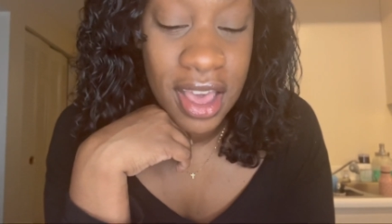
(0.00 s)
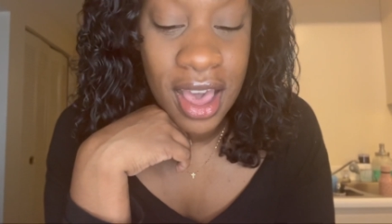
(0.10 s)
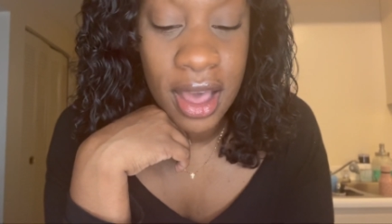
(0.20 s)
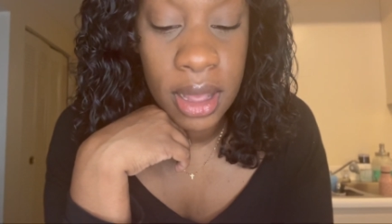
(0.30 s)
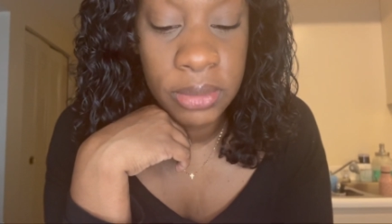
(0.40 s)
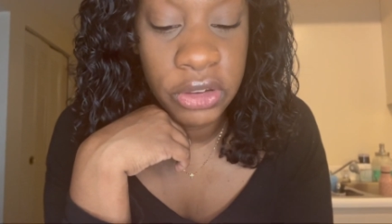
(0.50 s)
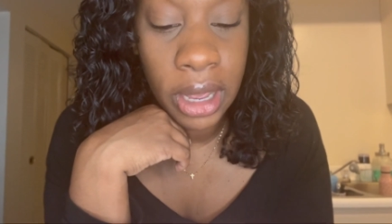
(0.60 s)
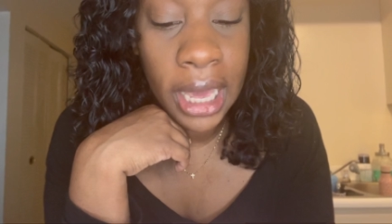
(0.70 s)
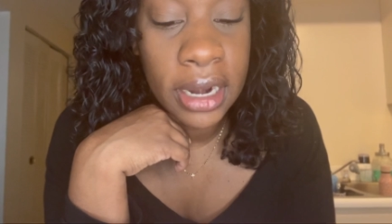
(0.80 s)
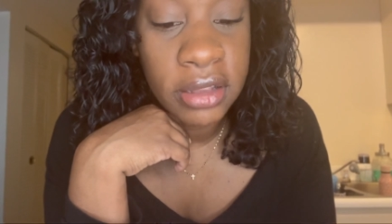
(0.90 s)
So I
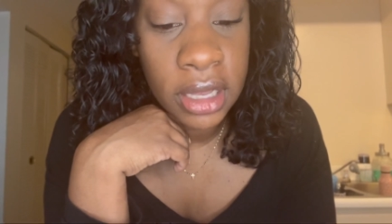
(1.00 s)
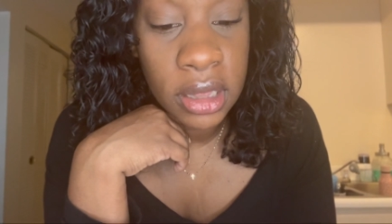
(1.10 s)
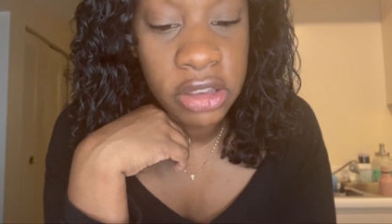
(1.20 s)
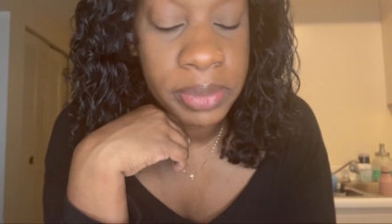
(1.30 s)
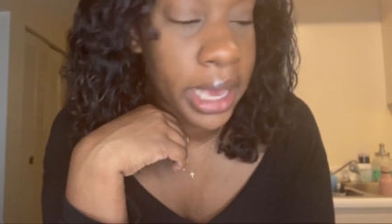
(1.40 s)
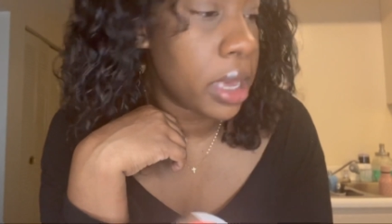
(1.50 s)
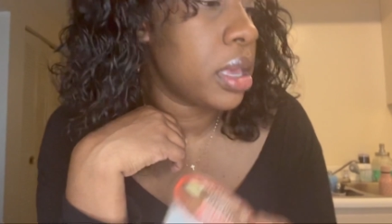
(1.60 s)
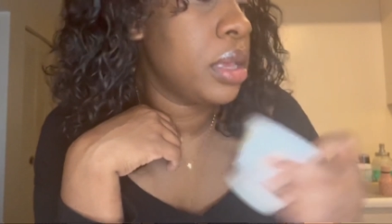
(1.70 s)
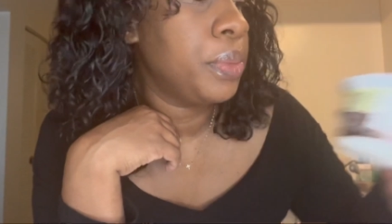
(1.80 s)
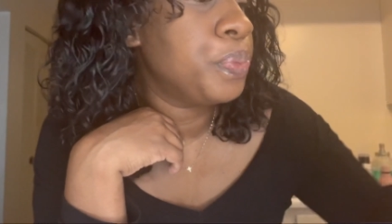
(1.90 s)
gotta take this back
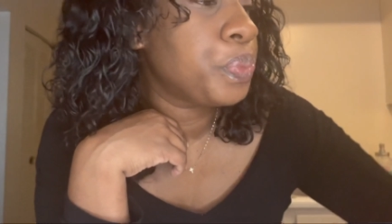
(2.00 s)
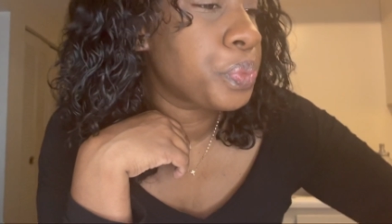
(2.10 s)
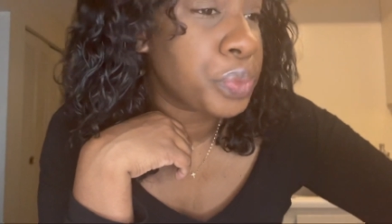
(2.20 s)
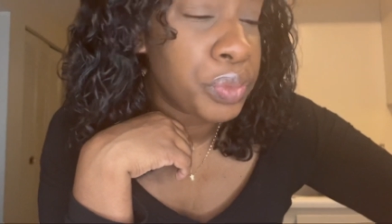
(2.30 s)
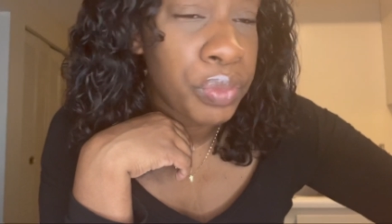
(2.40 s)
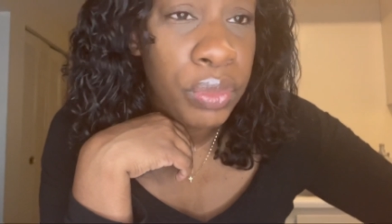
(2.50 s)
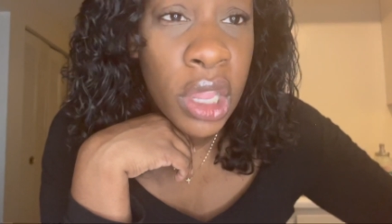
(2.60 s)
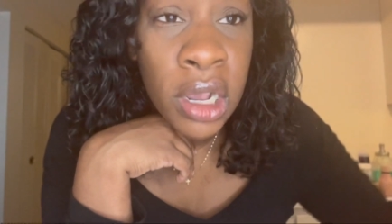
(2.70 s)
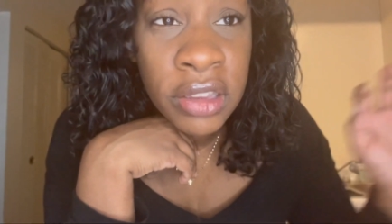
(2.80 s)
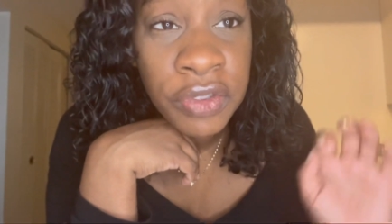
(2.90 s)

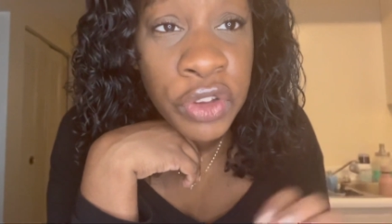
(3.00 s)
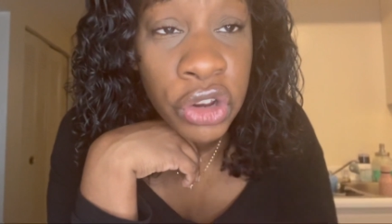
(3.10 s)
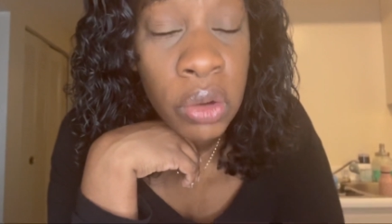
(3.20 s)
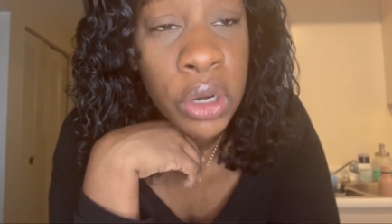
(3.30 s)
because if you don't